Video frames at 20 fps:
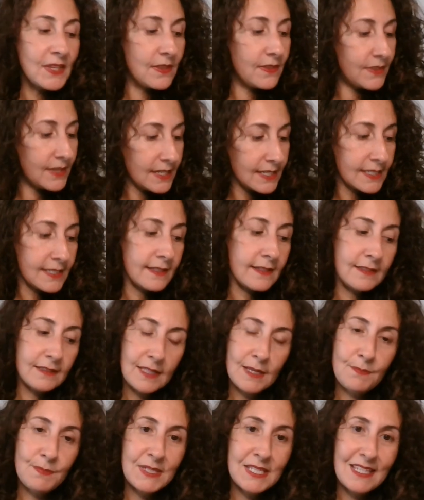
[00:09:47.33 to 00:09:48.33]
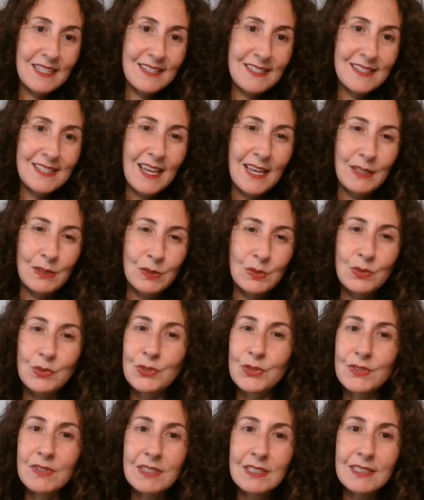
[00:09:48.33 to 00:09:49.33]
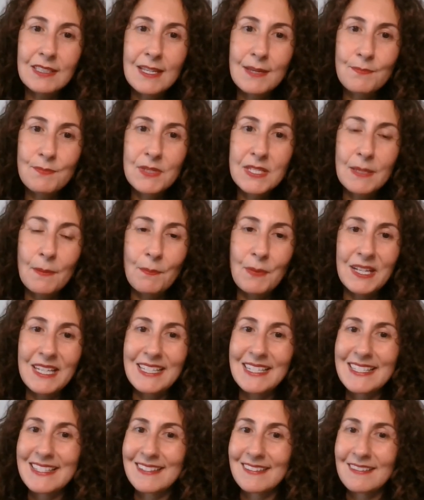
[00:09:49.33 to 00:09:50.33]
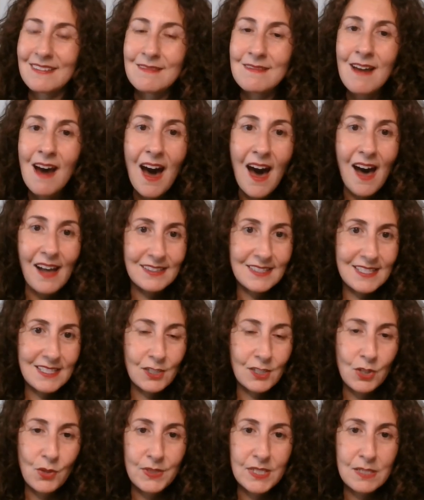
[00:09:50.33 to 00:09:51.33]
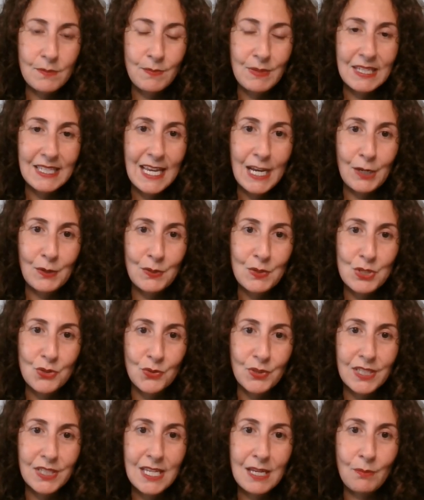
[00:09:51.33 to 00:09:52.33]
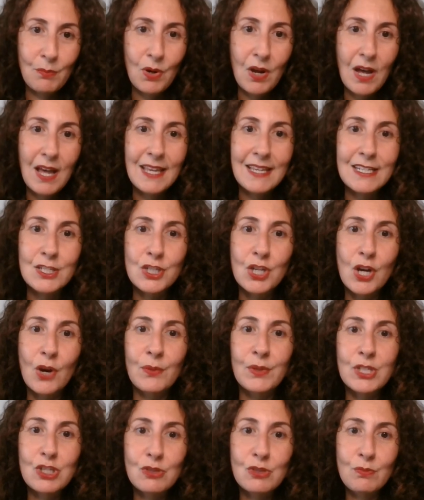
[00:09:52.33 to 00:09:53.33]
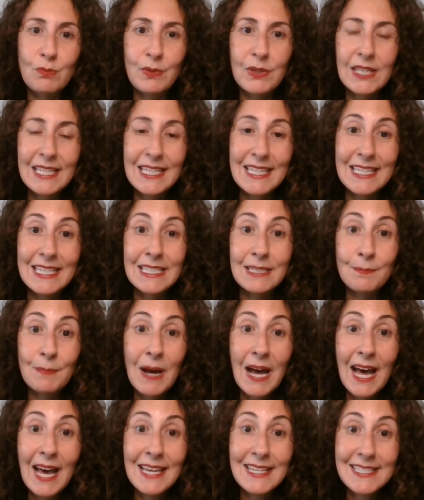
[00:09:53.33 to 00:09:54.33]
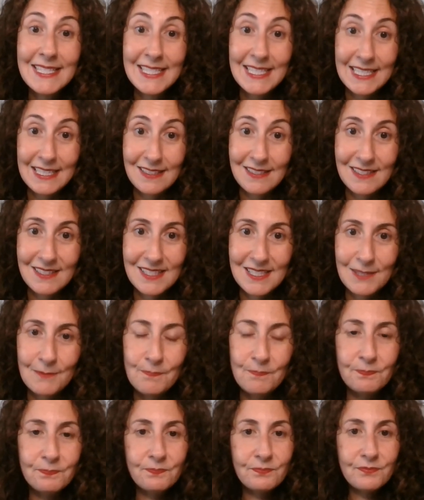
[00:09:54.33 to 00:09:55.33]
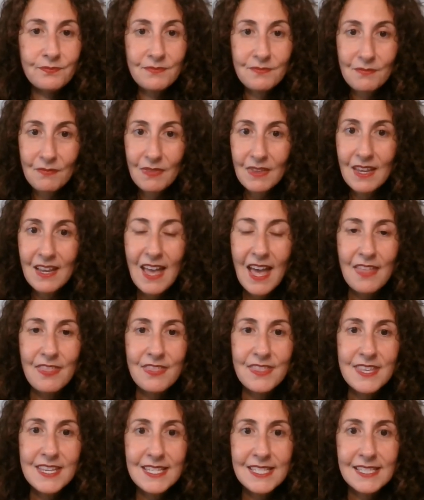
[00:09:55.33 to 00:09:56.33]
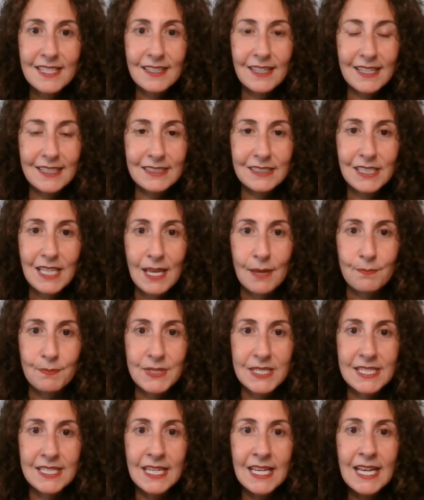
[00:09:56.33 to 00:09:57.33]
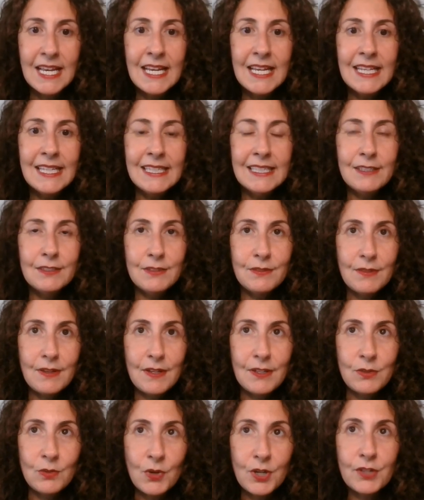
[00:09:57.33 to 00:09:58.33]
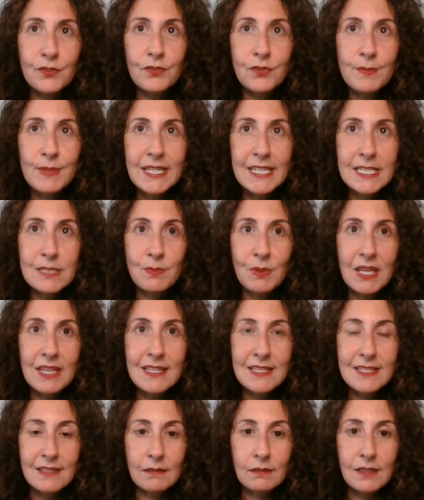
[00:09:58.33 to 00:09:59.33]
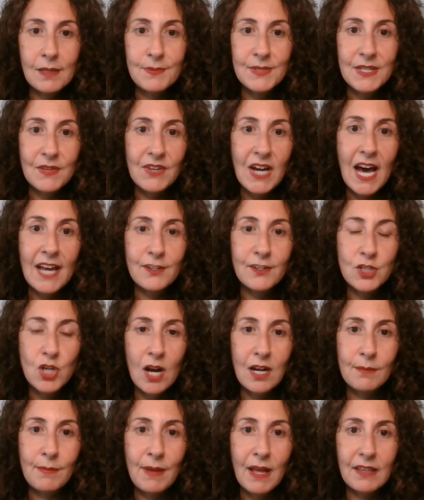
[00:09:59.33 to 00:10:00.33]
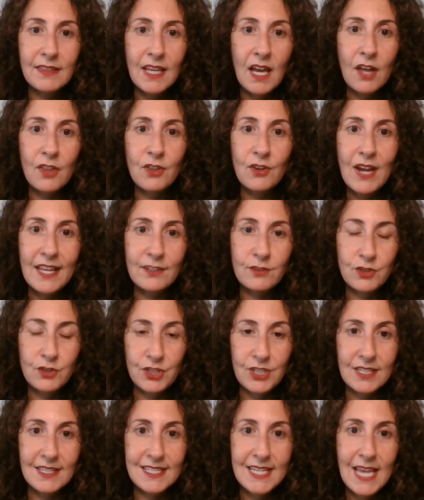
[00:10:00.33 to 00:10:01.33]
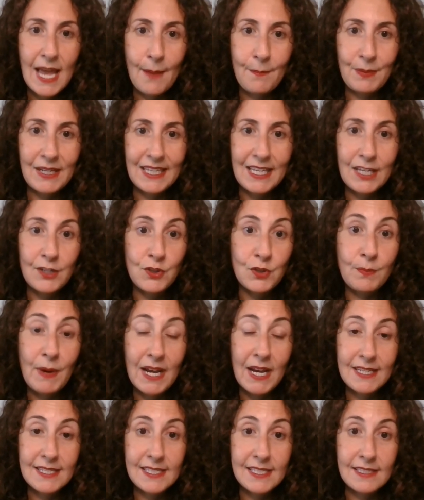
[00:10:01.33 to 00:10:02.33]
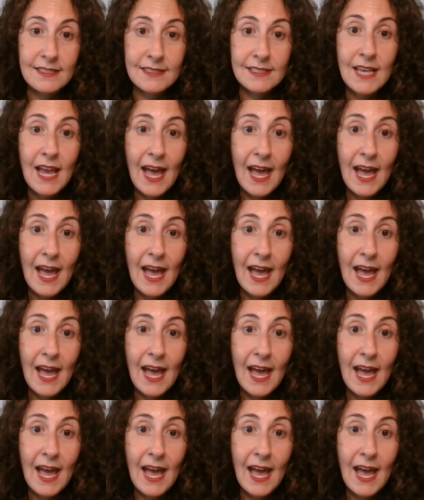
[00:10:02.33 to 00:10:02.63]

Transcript: This eclipse is a lunar eclipse, but it is not going to be in Aries or Libra. It is going to be in Pisces. And this eclipse in order for me to explain this eclipse, I've got to talk about the other energy that's happening in your Pisces